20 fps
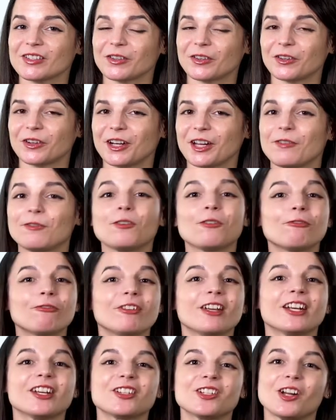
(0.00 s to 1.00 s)
or if you
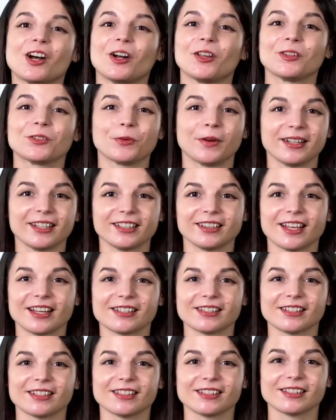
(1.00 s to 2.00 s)
finished all 20
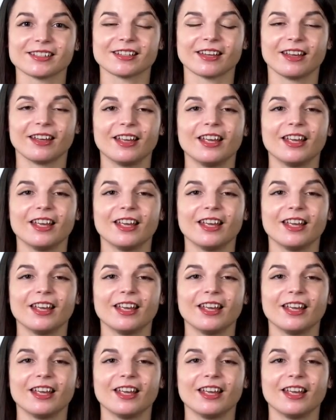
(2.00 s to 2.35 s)
lessons.